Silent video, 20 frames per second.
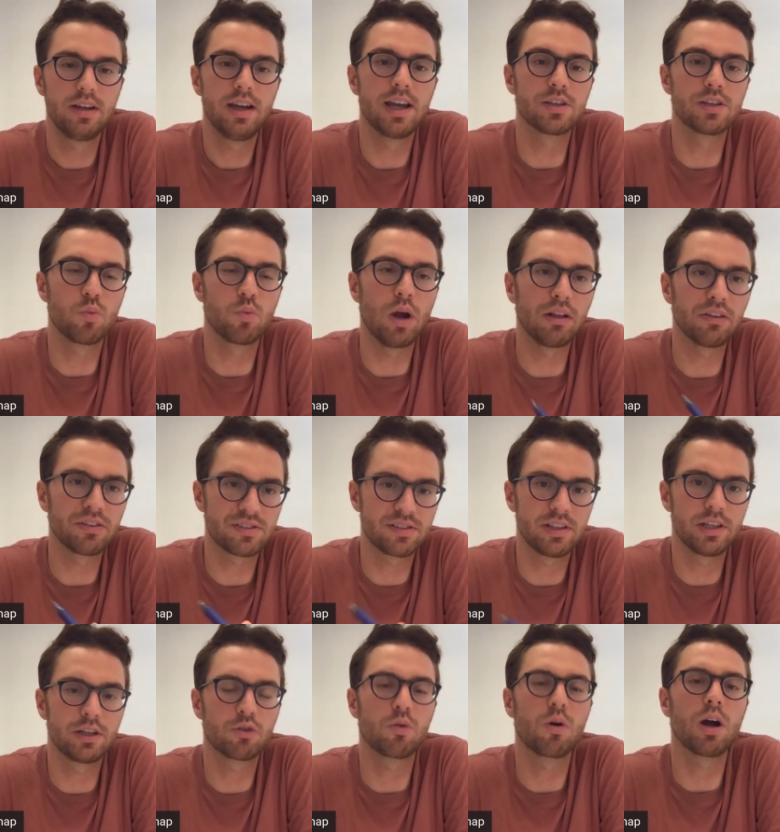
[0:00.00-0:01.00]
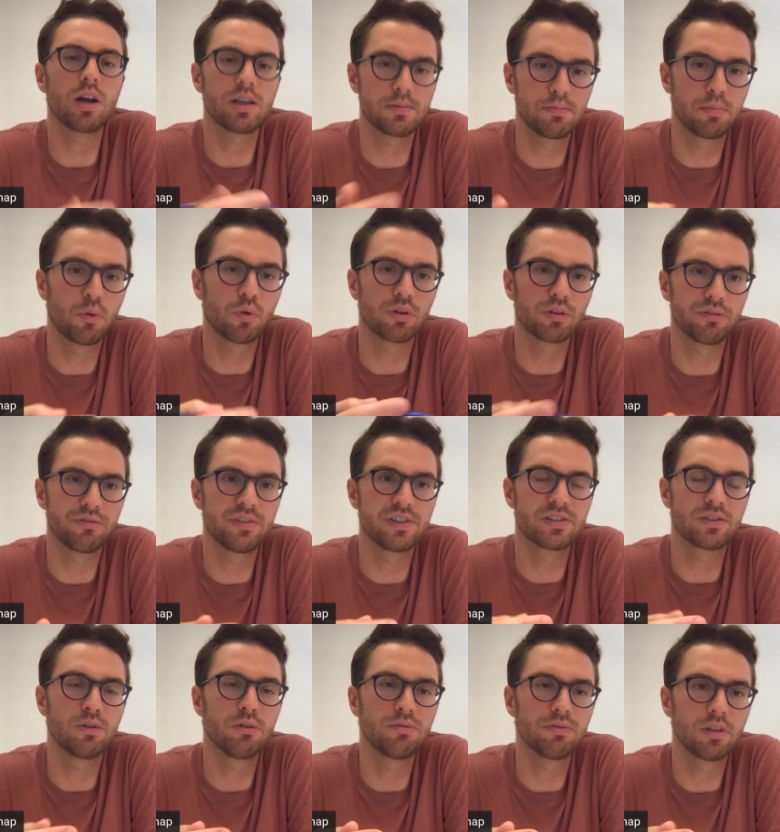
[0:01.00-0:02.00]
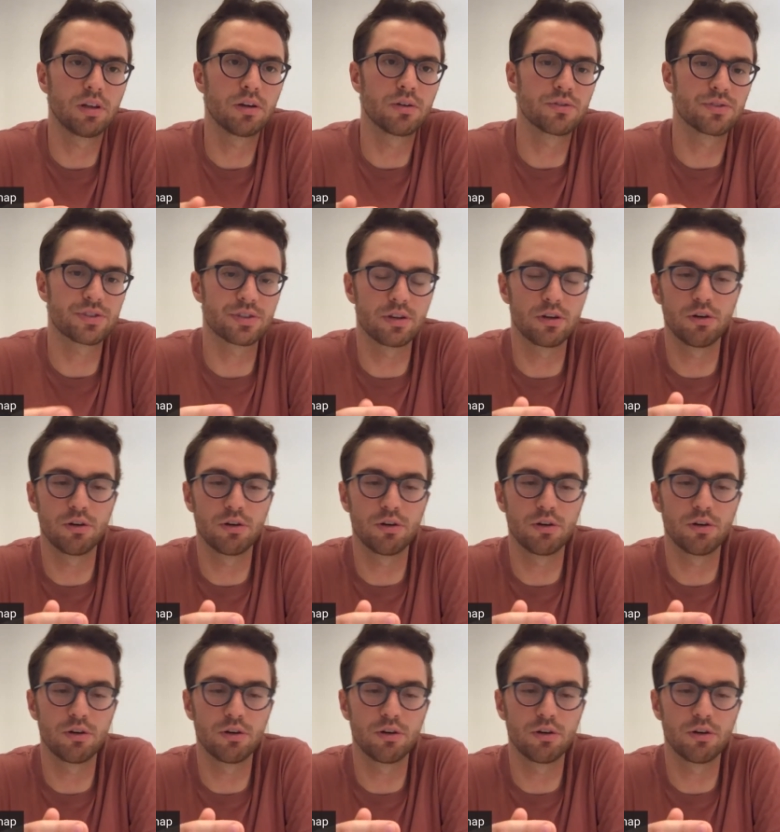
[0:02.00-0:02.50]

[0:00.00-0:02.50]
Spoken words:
as well as the cross-border physical flows.